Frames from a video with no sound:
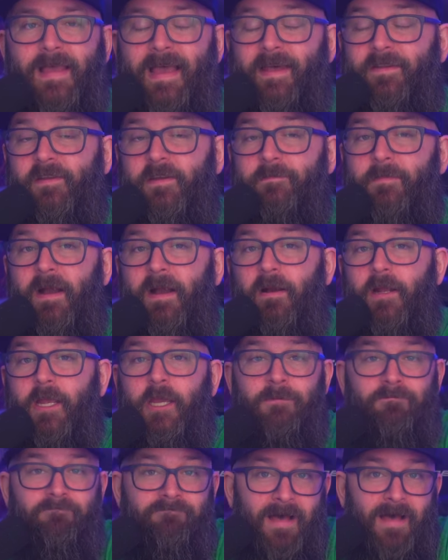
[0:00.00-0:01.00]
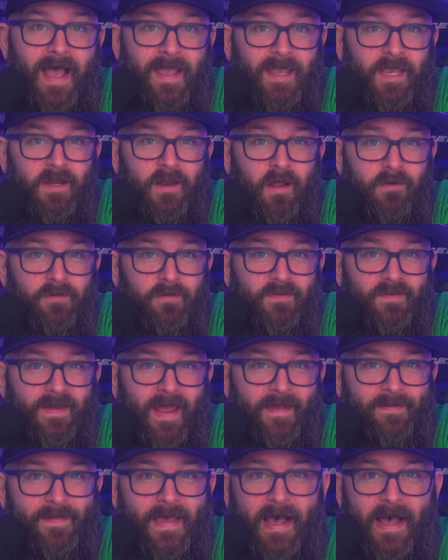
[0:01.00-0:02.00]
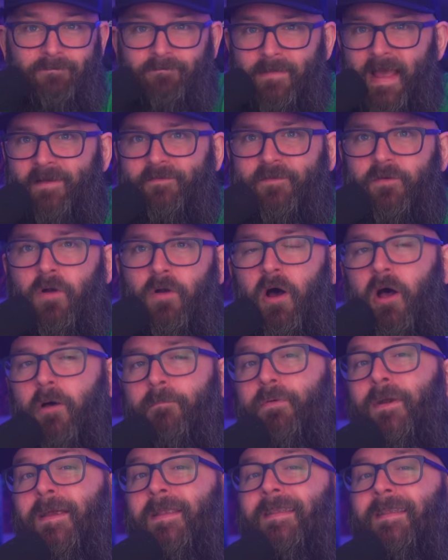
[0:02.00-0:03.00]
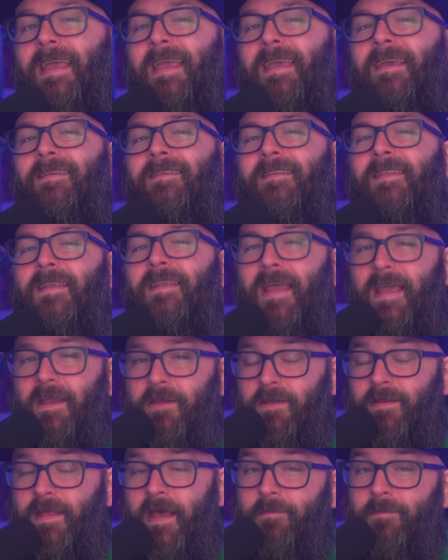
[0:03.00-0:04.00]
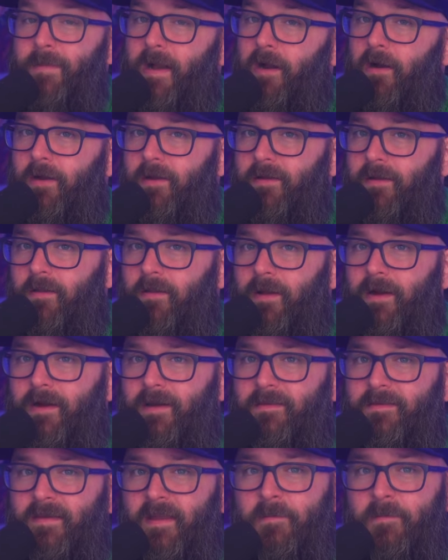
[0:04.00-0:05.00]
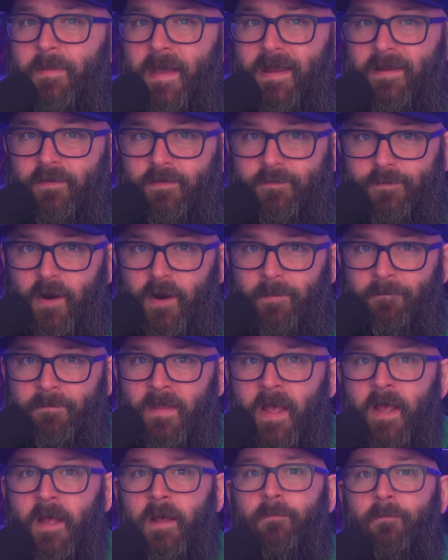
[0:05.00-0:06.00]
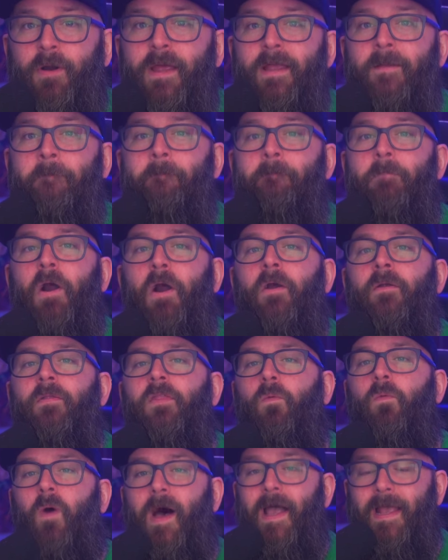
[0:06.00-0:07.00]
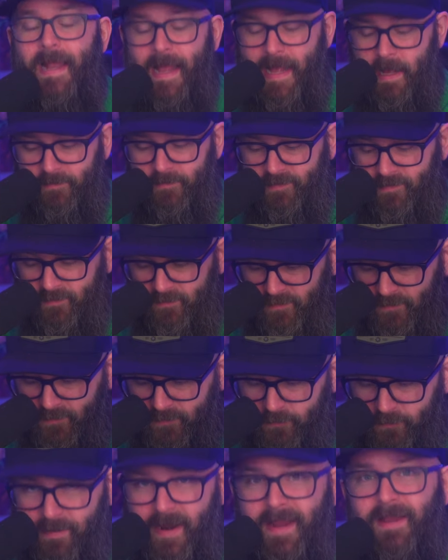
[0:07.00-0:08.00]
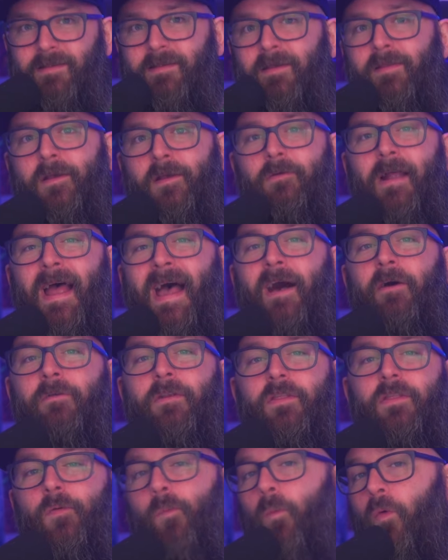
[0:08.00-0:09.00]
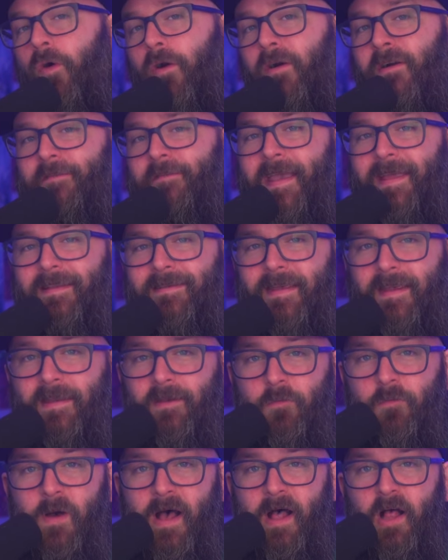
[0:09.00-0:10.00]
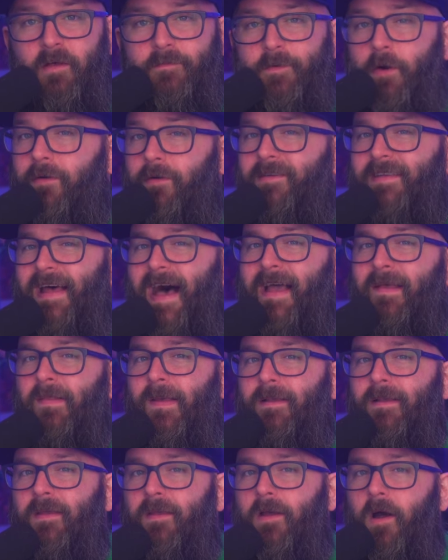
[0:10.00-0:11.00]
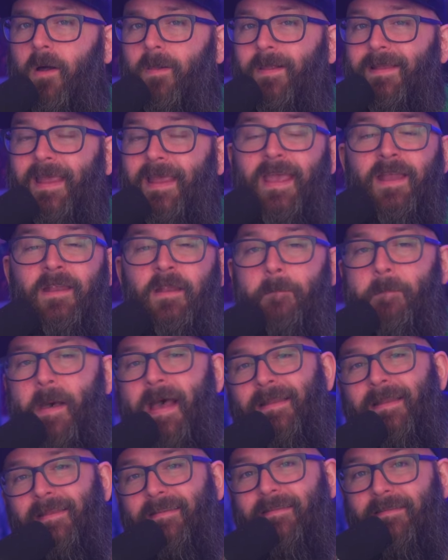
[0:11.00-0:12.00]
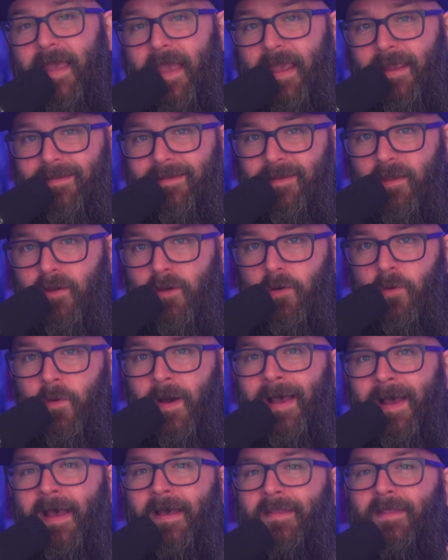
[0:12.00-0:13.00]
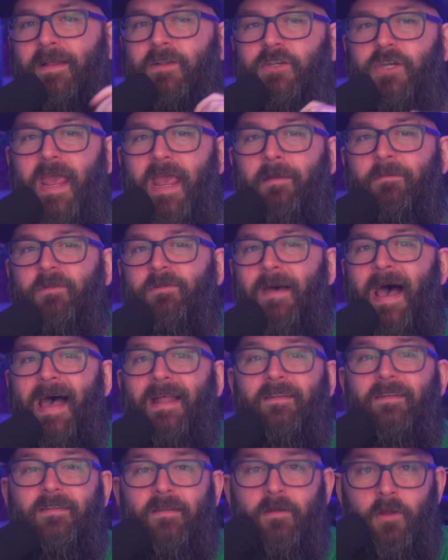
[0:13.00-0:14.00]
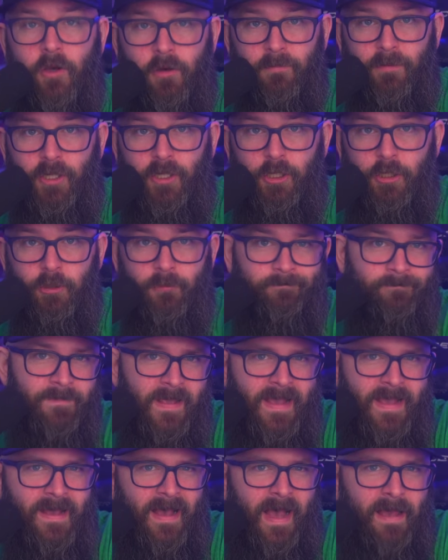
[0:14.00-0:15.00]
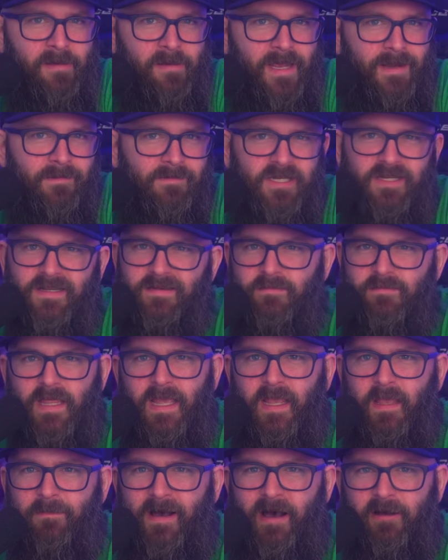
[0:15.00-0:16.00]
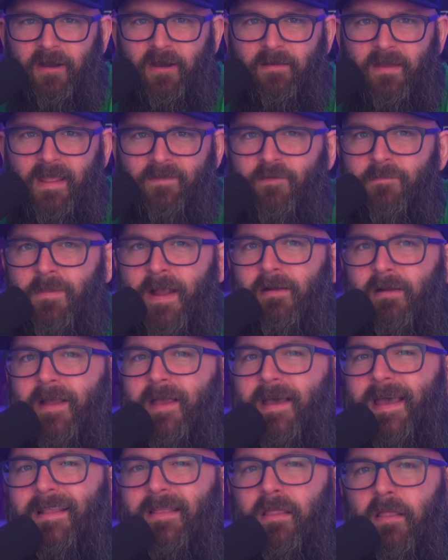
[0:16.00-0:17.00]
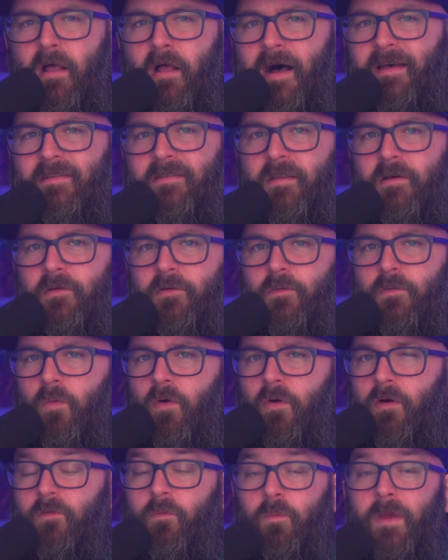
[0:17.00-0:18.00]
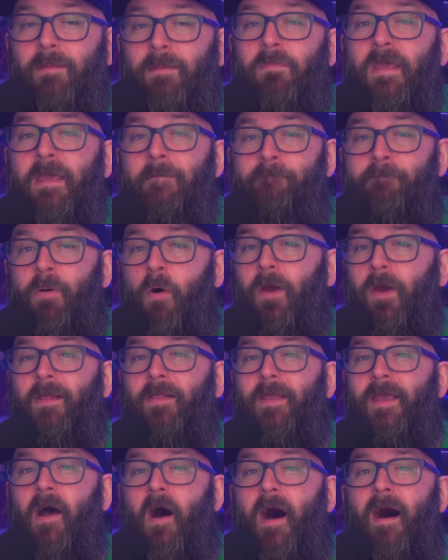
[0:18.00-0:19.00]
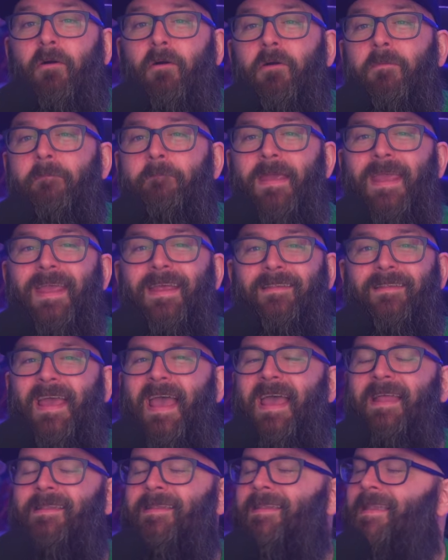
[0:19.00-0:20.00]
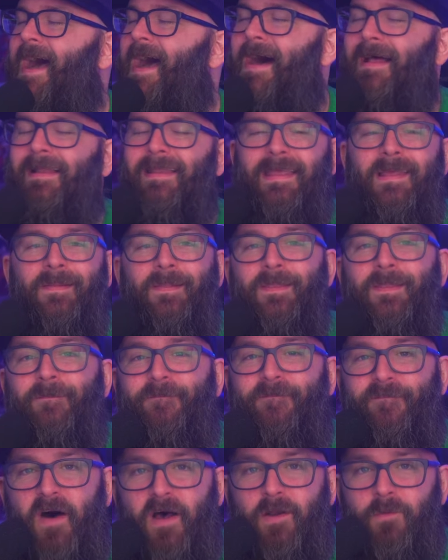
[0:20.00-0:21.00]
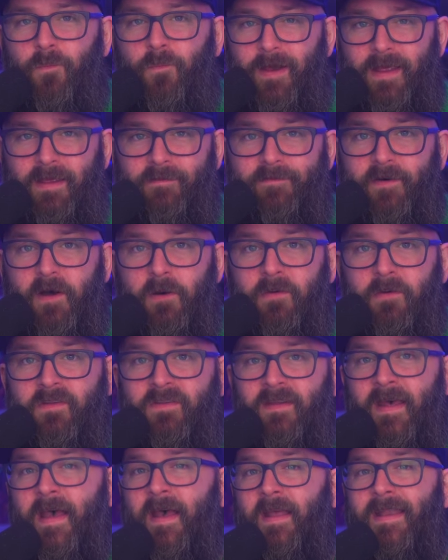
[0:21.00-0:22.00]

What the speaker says: As an American, I can understand that. After all, Britain is the nation that America declared its independence from. Britain burned the White House straight to the ground in the War of 1812, or as I like to call it, Independence Day 2, the James Madison Hoobaloo. I mean, just think about it. If America had lost those wars, we'd be boiling our meat, and not in the fun way, folks.